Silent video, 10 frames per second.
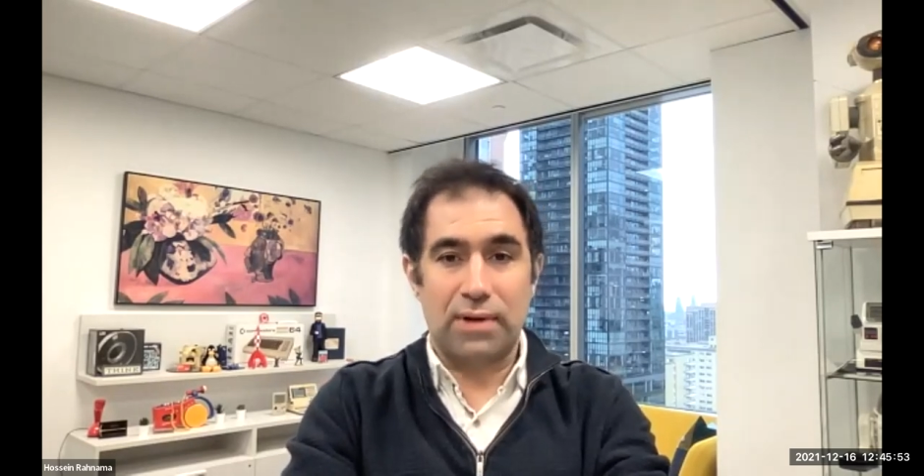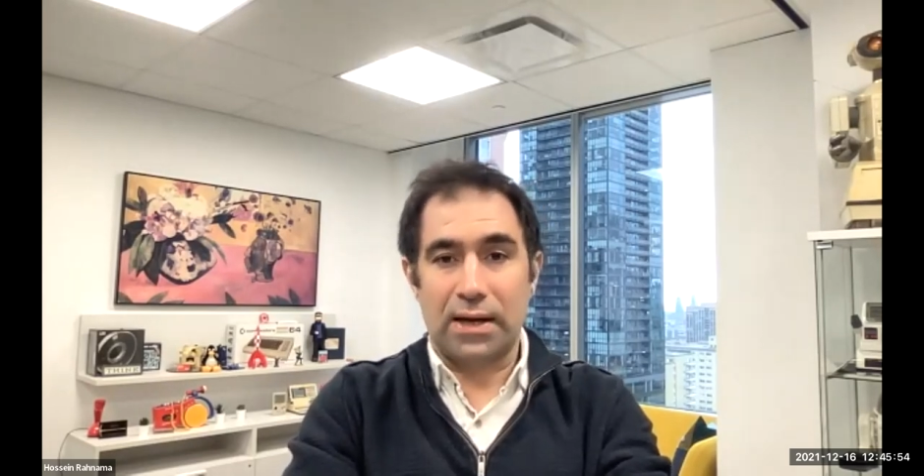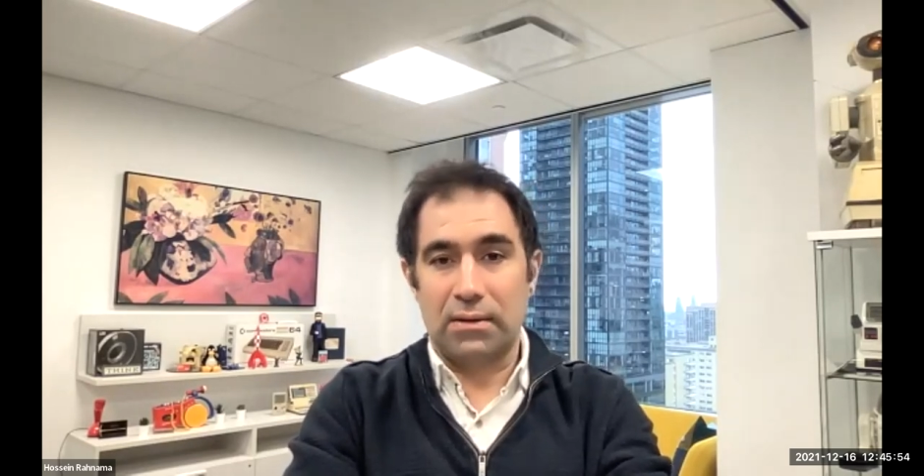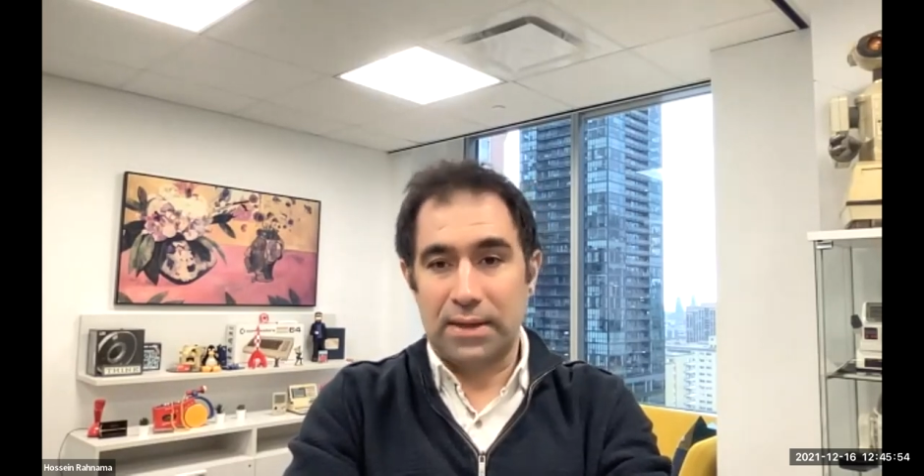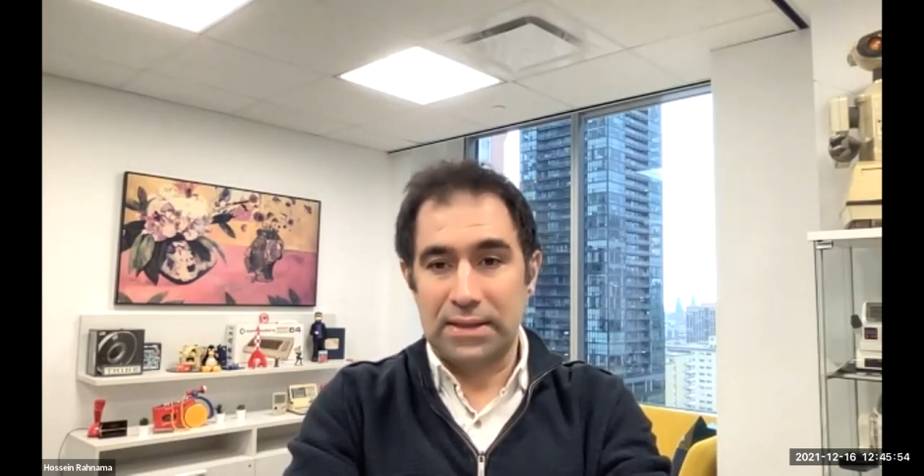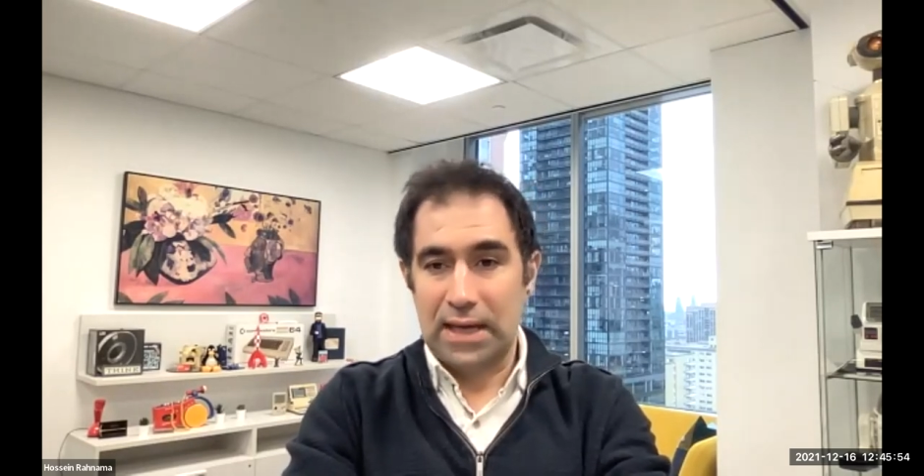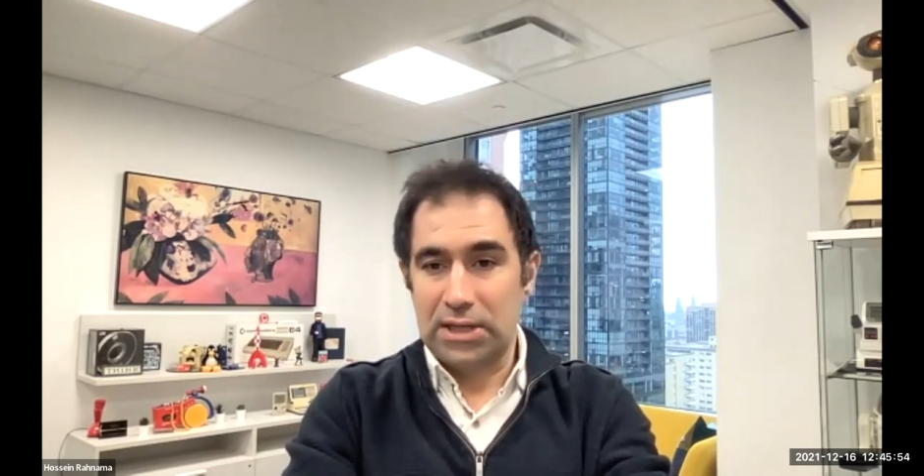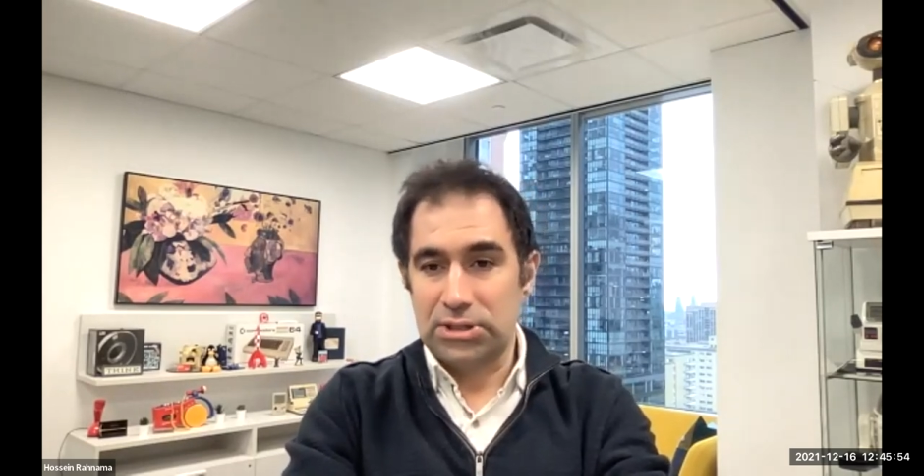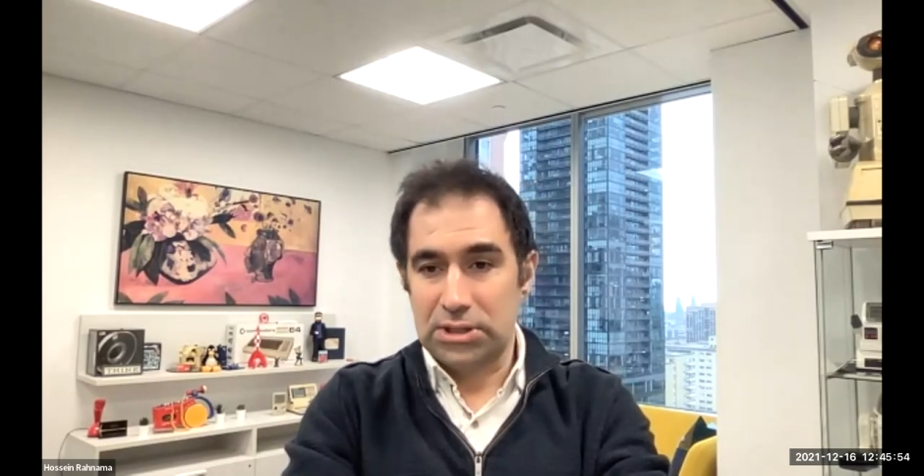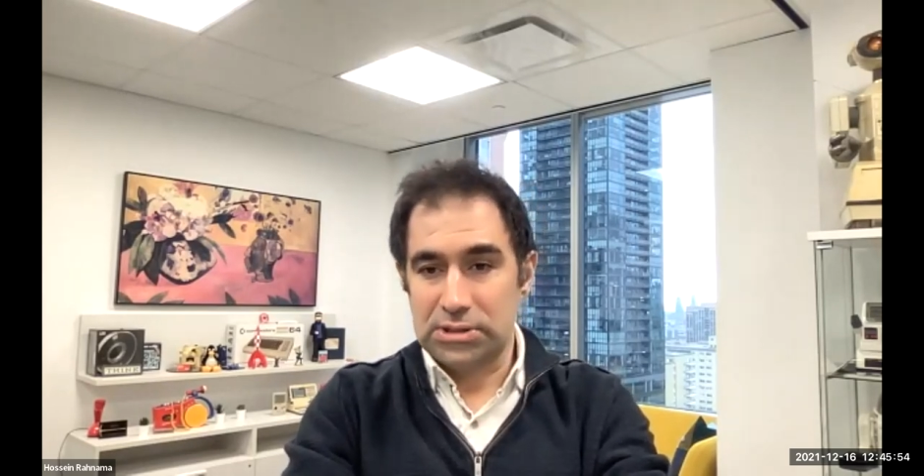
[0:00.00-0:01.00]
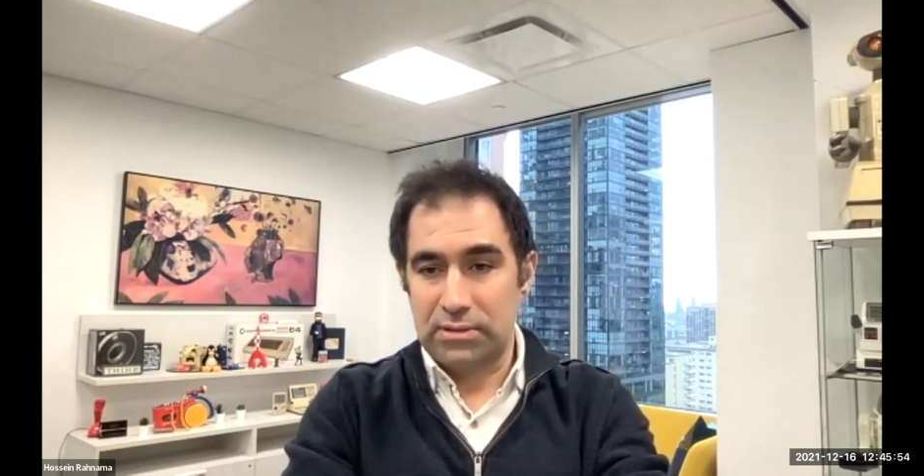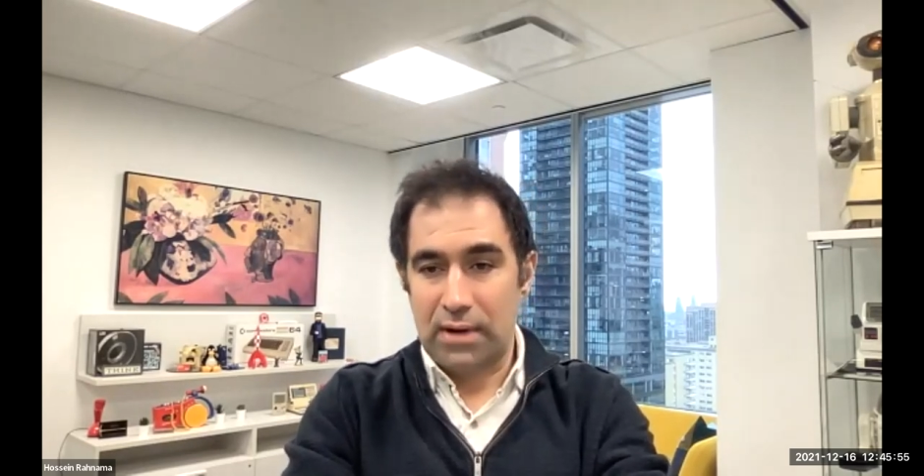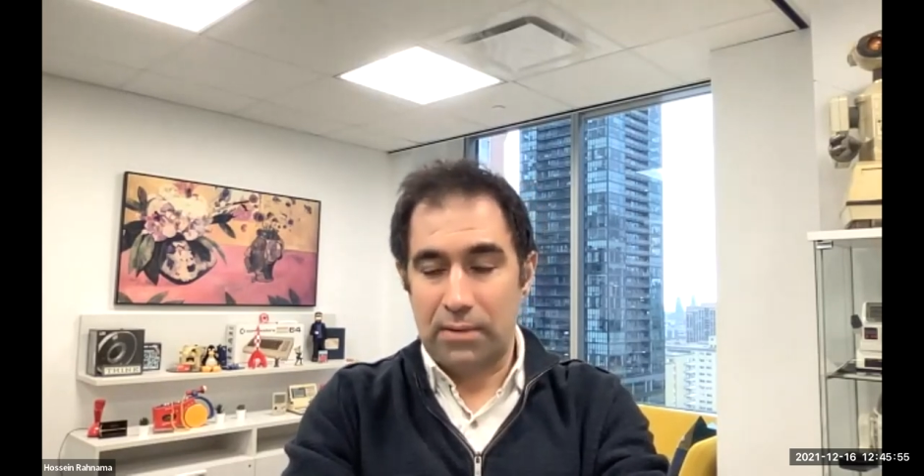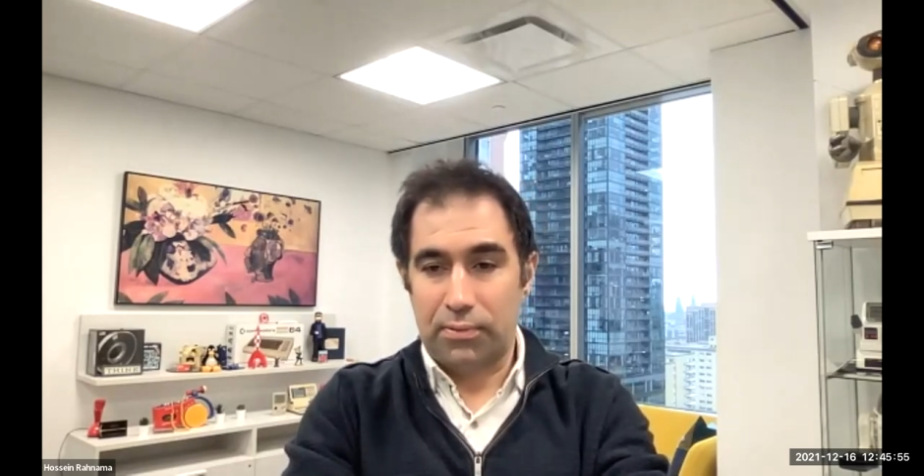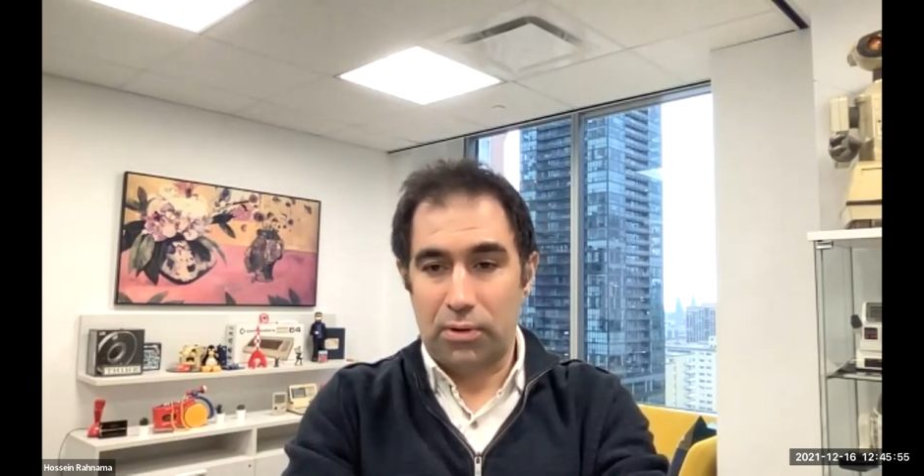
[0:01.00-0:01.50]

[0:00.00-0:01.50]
recommendations around